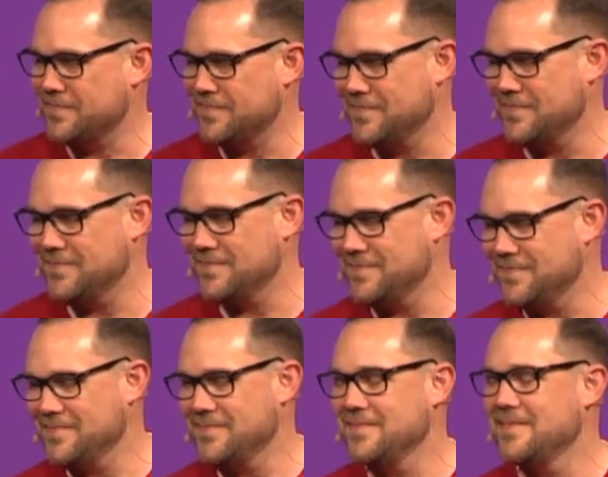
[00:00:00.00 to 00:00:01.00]

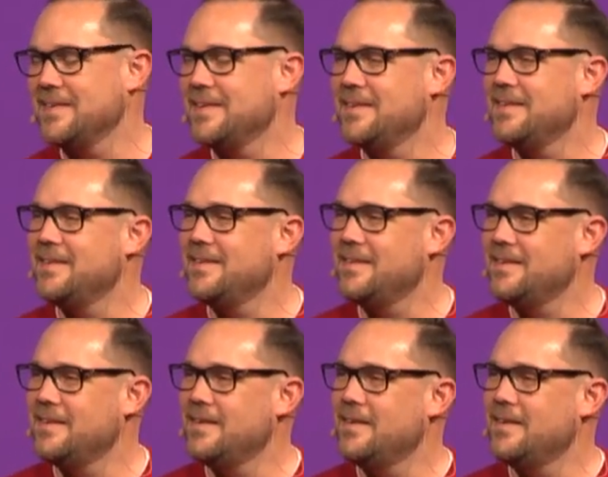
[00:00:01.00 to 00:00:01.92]
Nobody speaks.